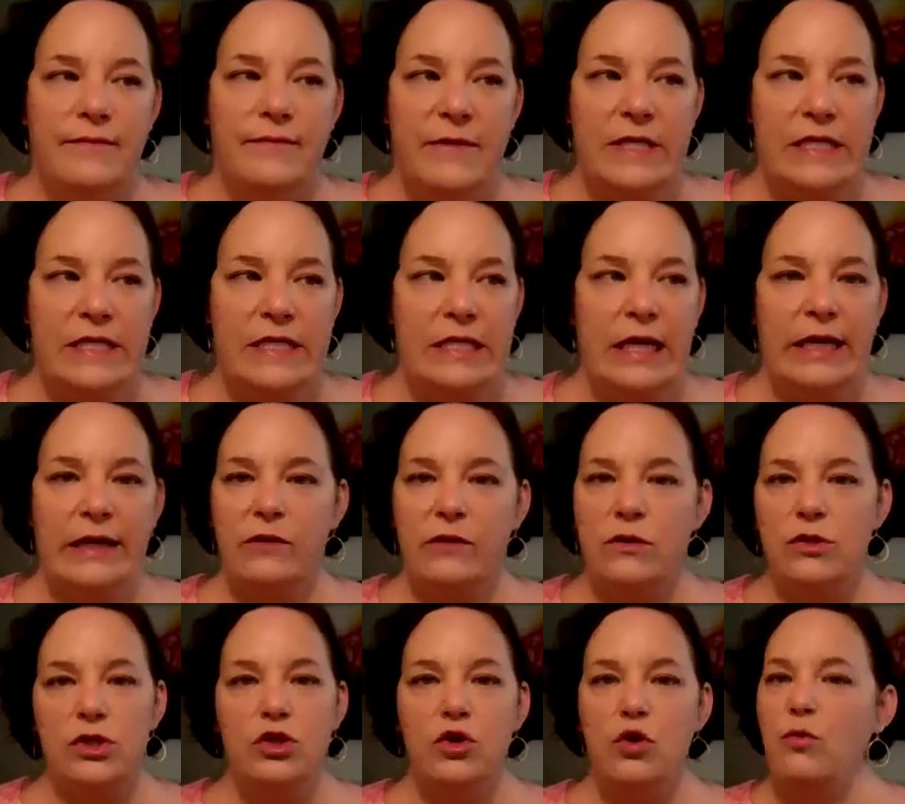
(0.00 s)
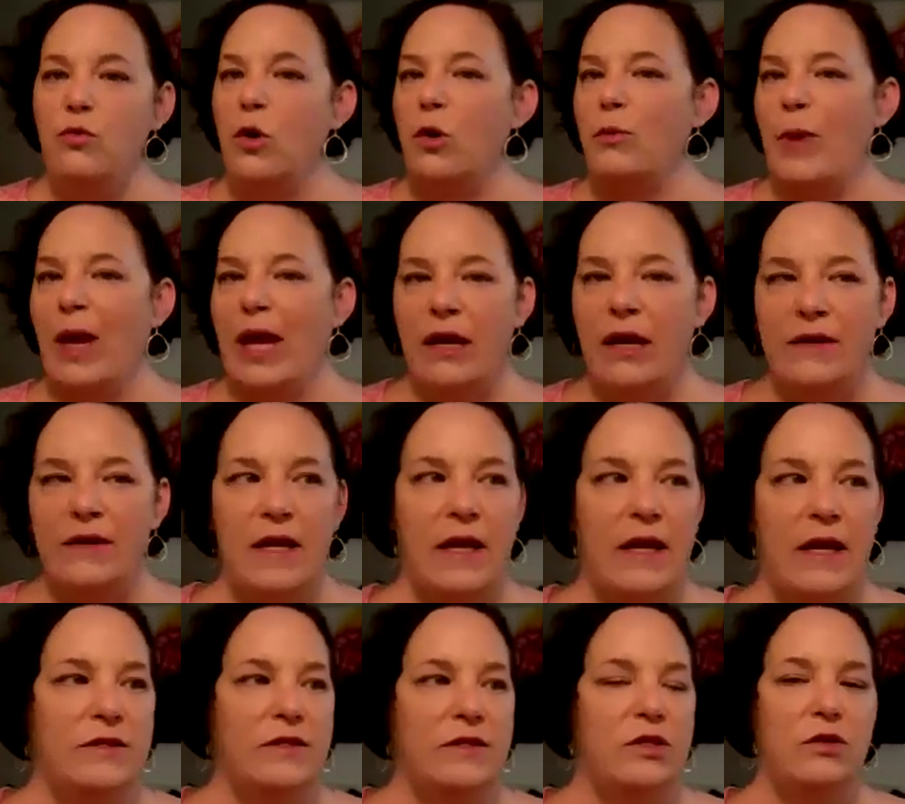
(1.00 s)
It's like there's no more
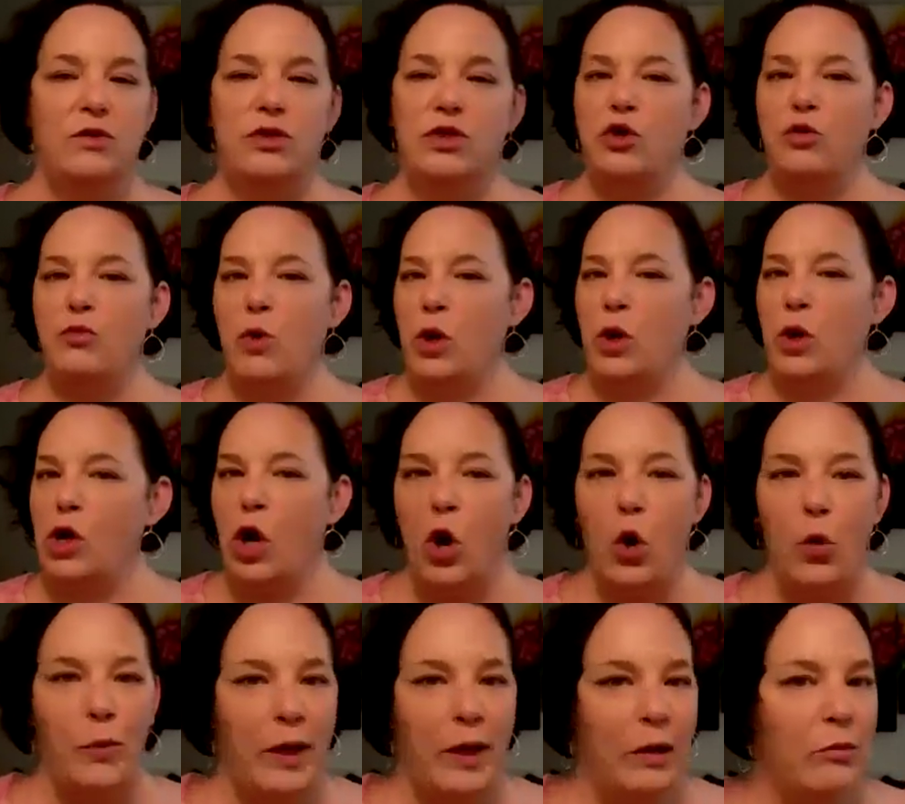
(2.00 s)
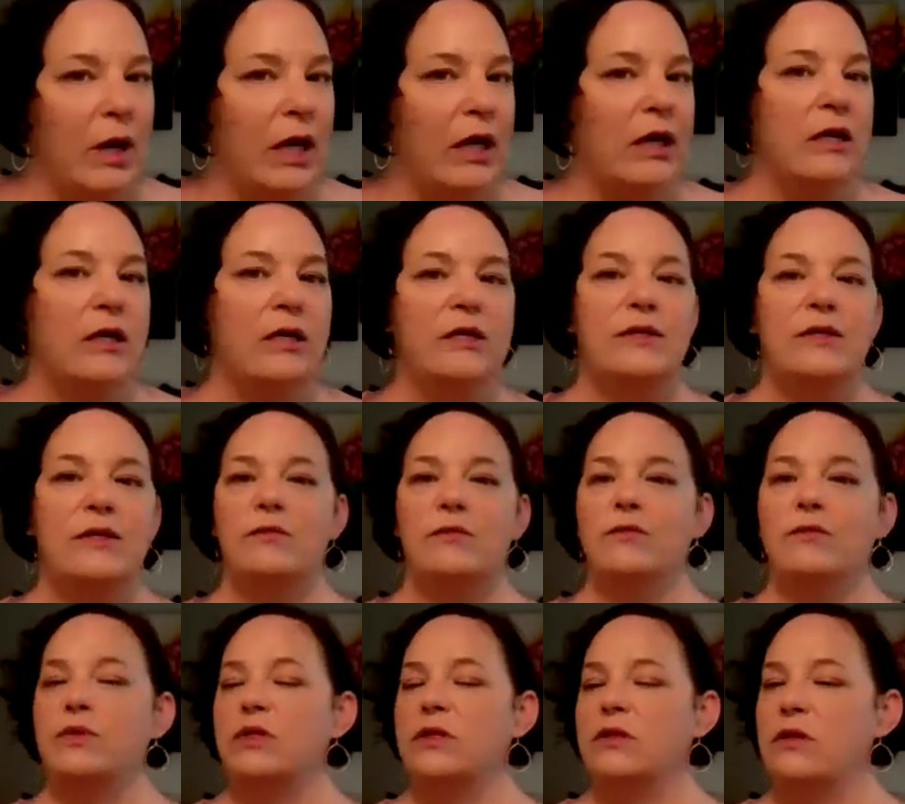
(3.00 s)
band-aids, there's no more coping
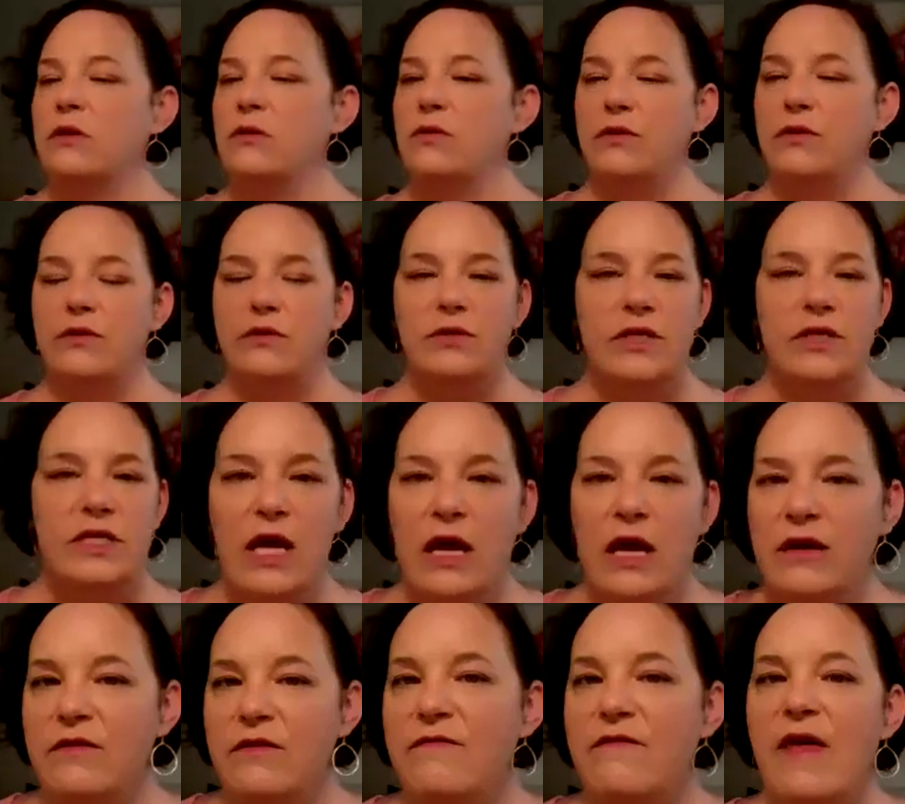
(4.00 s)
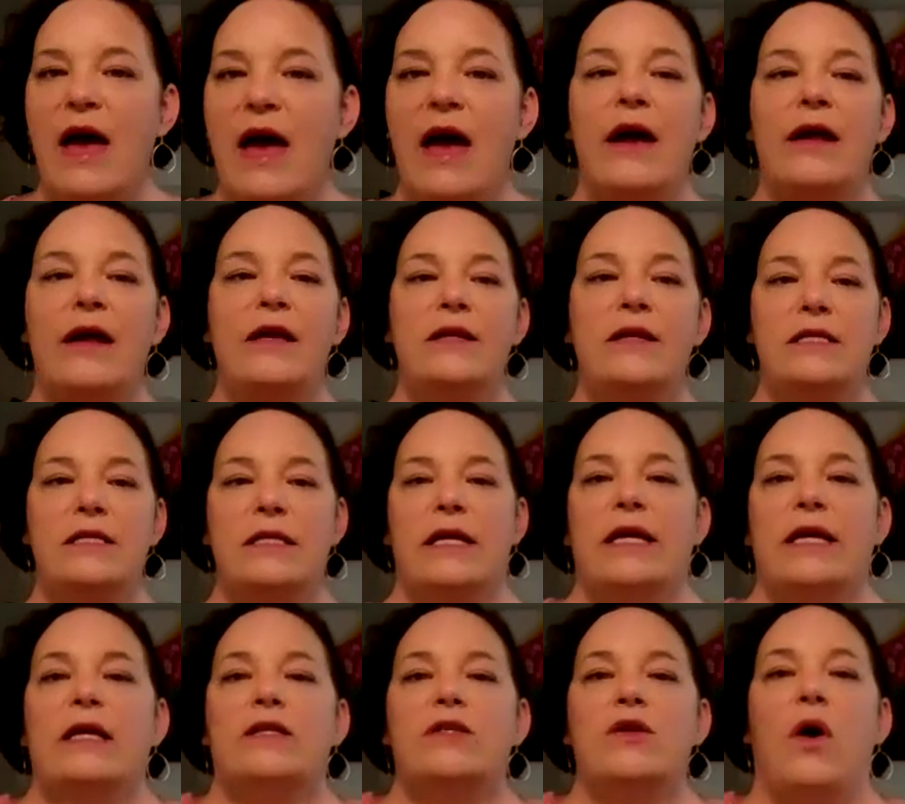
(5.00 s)
mechanisms, there's none of that. It's
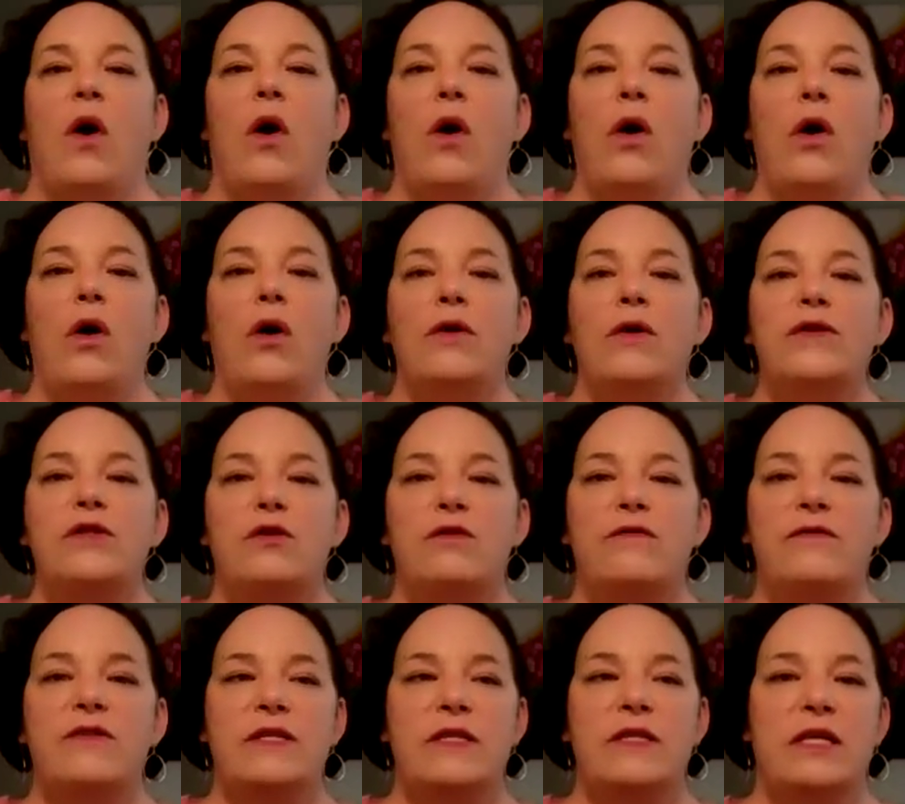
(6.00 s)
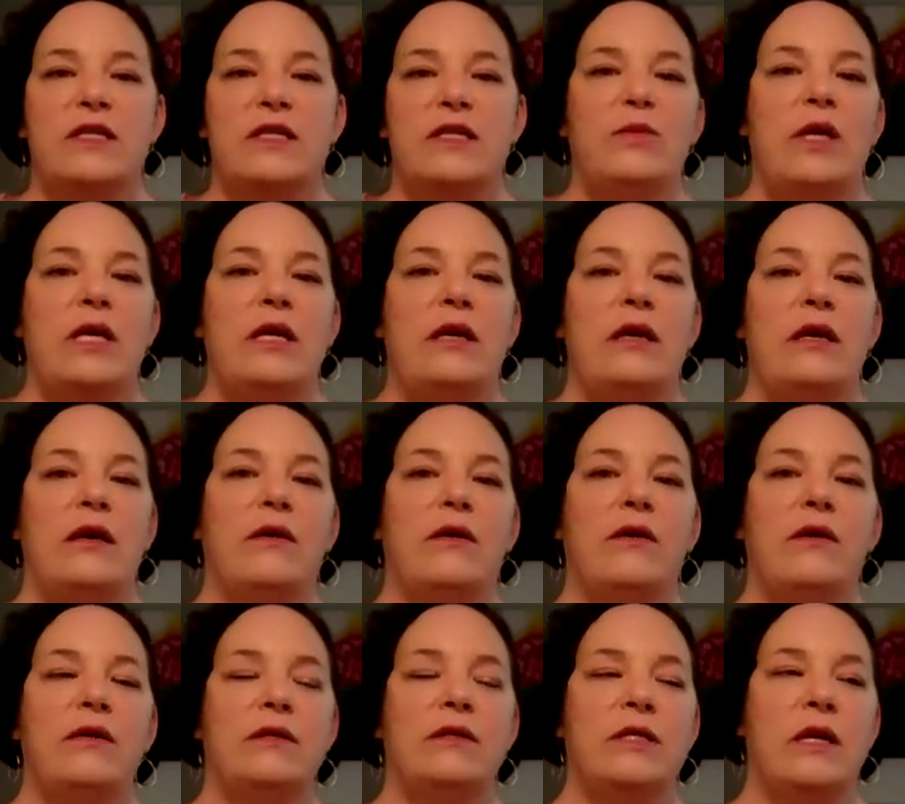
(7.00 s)
like it's all surfacing to be
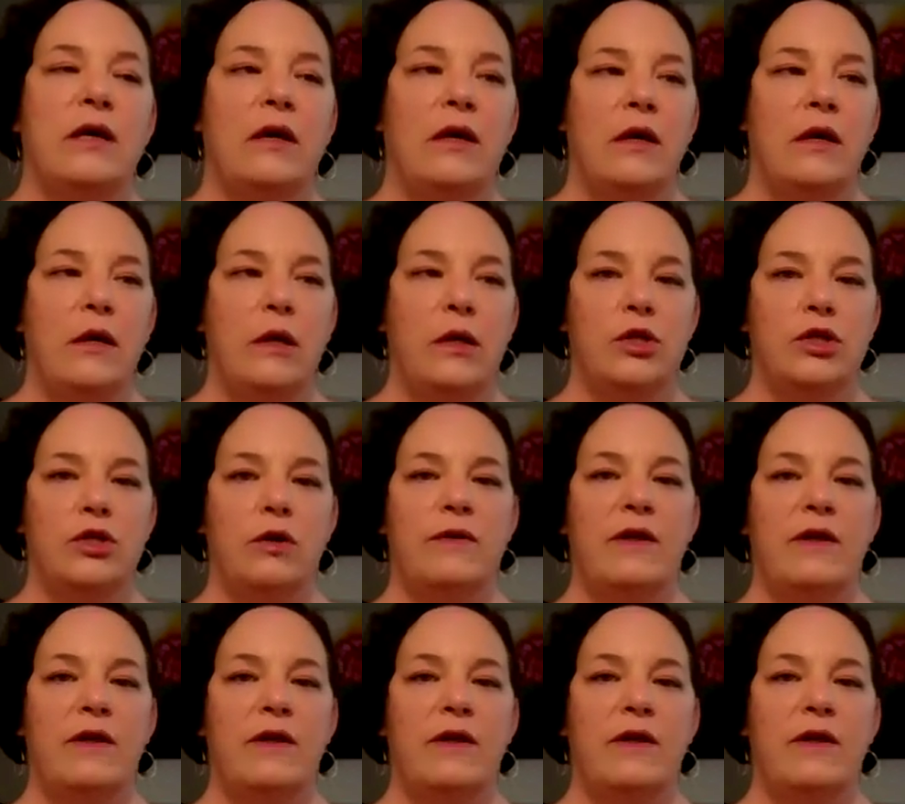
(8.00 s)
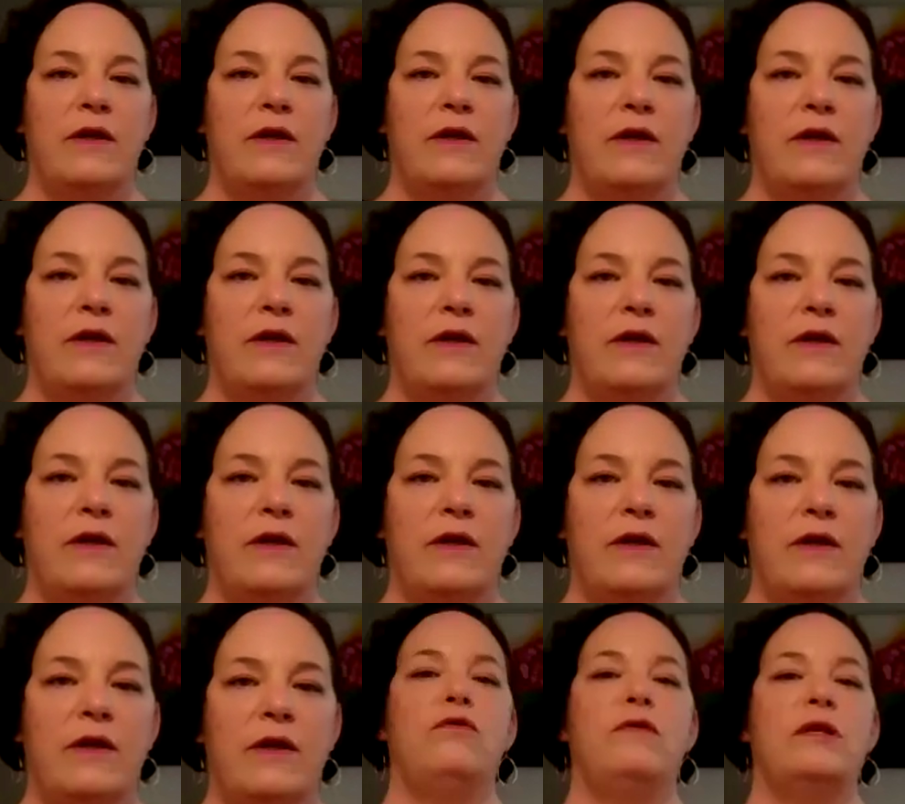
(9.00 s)
healed so that we can
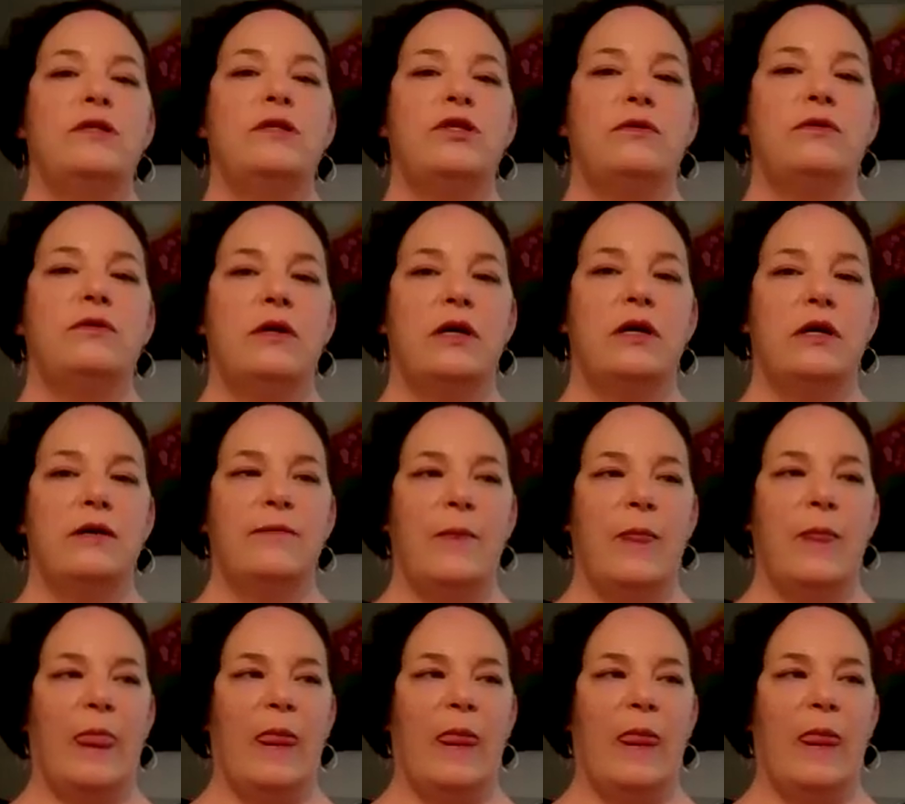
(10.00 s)
move into a,